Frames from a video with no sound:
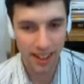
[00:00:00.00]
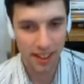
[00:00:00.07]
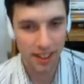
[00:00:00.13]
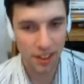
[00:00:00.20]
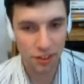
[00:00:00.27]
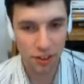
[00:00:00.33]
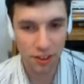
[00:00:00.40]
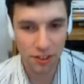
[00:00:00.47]

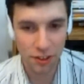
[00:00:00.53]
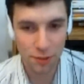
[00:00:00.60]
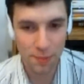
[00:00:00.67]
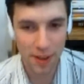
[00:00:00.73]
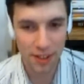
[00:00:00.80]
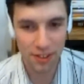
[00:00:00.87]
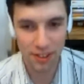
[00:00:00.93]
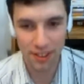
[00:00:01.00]
Next, I'll just
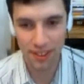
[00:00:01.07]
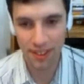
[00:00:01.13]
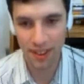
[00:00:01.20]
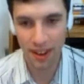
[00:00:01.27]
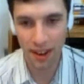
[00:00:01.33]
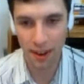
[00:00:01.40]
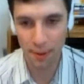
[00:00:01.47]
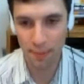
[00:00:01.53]
mention
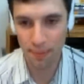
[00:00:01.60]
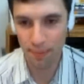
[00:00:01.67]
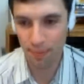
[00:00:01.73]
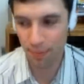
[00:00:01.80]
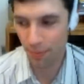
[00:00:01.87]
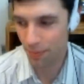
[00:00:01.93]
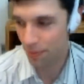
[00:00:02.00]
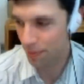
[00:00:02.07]

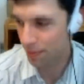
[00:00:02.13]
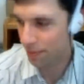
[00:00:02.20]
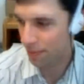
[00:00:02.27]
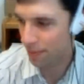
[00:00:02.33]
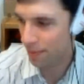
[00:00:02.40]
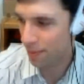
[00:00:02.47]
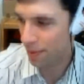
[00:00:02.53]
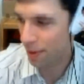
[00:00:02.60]

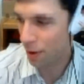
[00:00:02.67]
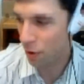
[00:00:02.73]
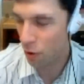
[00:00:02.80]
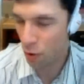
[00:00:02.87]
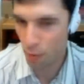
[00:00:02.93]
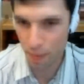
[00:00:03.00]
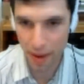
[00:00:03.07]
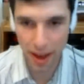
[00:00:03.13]
the
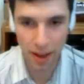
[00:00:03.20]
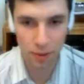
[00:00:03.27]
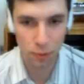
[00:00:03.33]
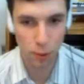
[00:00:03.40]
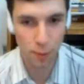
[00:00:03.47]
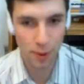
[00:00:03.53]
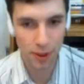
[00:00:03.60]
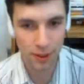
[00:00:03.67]
whole
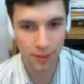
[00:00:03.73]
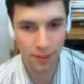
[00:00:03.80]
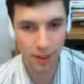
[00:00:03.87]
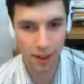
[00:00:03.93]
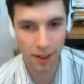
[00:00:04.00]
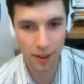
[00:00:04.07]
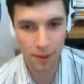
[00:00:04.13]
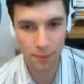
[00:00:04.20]
man-woman
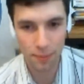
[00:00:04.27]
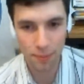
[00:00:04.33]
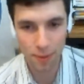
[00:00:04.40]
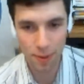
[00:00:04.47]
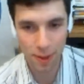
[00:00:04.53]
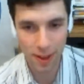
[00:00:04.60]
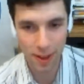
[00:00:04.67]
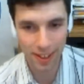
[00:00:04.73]

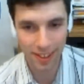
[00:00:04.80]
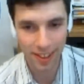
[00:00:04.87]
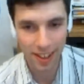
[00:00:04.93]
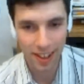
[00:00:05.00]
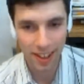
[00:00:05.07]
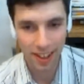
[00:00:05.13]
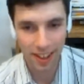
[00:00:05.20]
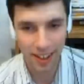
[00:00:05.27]
thing,
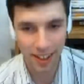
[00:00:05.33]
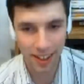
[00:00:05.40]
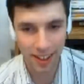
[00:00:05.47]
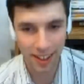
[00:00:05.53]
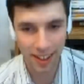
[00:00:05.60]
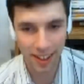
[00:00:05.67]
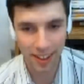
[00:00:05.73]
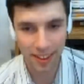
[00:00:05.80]

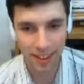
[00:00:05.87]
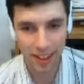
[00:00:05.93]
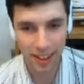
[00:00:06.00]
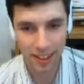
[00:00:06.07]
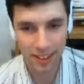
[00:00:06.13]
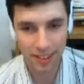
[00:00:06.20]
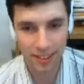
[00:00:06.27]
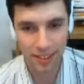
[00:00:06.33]

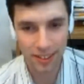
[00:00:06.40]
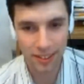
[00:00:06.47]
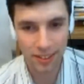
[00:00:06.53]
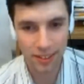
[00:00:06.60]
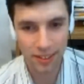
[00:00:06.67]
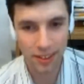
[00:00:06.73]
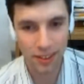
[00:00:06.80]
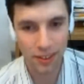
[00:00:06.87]
that
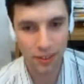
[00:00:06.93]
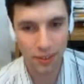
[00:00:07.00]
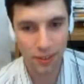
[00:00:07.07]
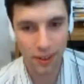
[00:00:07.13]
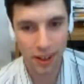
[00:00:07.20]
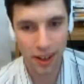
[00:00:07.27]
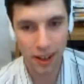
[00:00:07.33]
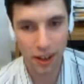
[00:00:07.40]

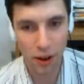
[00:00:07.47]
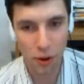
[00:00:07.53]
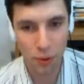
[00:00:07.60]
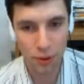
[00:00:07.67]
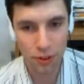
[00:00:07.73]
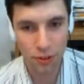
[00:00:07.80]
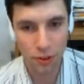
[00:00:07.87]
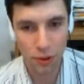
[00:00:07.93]
I
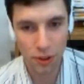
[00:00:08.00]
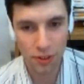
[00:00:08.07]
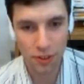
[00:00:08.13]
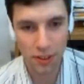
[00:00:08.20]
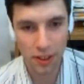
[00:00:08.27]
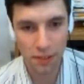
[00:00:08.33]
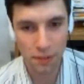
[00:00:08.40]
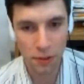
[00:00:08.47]
always notice
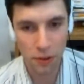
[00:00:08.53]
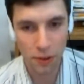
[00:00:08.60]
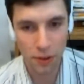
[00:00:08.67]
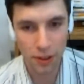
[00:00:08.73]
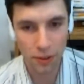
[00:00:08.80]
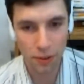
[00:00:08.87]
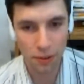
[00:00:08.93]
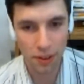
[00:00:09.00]
it, even though
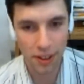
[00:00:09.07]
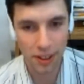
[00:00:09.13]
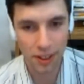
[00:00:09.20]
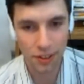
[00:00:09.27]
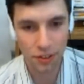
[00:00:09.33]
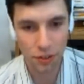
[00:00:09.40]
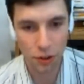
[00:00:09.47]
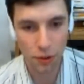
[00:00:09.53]
I know that
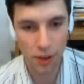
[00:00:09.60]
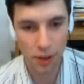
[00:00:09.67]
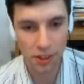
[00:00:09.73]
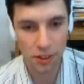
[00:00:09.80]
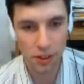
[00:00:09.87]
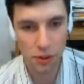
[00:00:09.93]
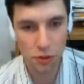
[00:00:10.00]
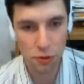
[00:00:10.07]
it's
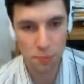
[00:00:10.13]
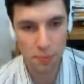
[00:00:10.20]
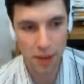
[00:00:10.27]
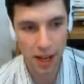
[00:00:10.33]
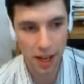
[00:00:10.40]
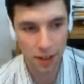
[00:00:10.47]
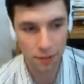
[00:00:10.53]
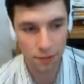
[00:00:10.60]
correct to use
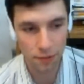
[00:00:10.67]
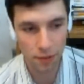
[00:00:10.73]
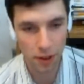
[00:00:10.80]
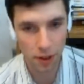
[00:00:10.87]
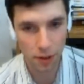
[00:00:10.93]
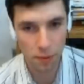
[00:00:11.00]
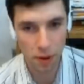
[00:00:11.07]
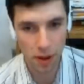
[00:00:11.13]
man
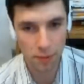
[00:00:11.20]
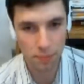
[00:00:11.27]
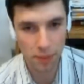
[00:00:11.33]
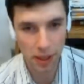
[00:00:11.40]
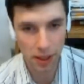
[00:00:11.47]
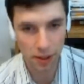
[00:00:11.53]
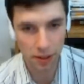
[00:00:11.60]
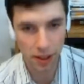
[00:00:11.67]
and
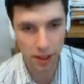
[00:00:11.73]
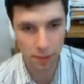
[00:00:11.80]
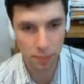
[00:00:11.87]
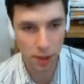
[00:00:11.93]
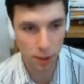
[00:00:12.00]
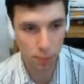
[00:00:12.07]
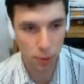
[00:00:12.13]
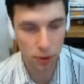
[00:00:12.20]
male,
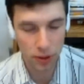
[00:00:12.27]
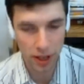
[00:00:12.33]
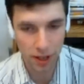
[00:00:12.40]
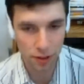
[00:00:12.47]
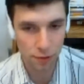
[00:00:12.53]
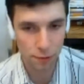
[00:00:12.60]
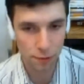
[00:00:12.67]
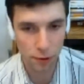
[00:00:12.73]
male
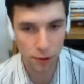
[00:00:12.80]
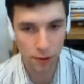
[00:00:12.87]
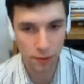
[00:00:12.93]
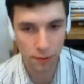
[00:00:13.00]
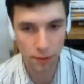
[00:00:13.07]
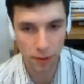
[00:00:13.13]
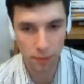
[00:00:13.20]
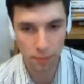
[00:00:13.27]
pronouns
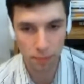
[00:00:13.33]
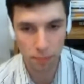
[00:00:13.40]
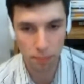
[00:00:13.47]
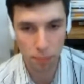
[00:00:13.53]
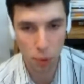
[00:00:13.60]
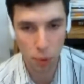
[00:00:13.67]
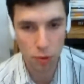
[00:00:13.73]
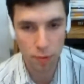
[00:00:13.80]
for
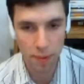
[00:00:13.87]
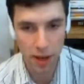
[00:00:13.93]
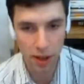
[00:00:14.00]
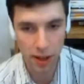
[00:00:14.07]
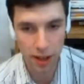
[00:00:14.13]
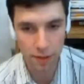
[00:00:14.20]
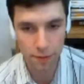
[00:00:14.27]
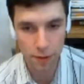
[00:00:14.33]
both
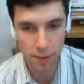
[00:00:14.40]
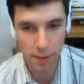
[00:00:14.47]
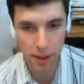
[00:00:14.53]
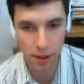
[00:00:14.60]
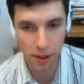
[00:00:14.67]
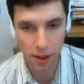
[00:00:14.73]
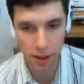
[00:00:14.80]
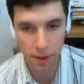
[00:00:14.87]
male and
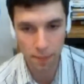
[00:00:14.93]
female,